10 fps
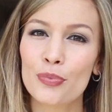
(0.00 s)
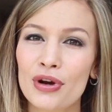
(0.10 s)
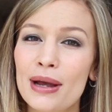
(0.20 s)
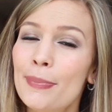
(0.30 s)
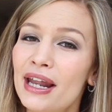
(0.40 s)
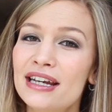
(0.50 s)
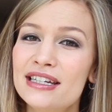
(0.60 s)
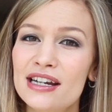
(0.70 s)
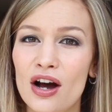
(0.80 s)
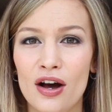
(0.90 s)
Bring
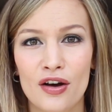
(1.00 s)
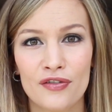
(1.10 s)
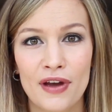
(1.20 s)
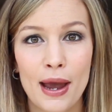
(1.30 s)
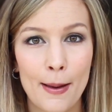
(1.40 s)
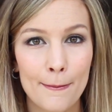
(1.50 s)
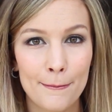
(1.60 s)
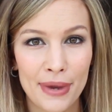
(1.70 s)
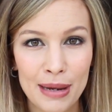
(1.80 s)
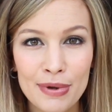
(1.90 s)
plenty of
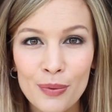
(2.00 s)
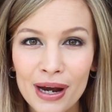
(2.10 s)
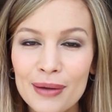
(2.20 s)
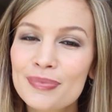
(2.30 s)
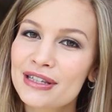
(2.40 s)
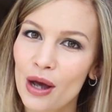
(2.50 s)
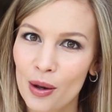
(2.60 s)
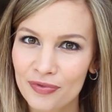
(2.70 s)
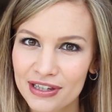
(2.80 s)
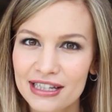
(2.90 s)
baby wipes,
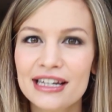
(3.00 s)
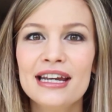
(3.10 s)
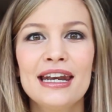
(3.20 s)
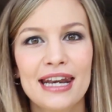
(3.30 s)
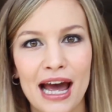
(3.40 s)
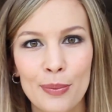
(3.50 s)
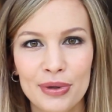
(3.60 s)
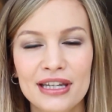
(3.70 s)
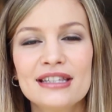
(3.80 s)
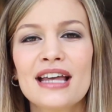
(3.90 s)
obviously,
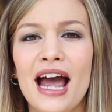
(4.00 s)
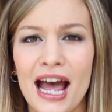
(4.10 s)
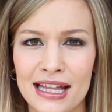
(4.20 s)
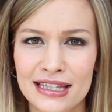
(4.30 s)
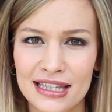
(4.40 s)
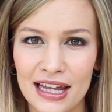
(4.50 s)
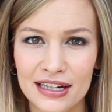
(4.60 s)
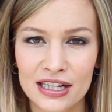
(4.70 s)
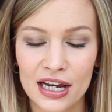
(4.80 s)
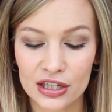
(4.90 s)
nappies, hand
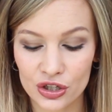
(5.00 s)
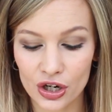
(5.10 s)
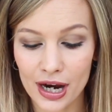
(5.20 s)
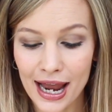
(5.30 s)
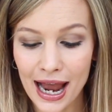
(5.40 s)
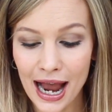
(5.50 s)
sanitizer,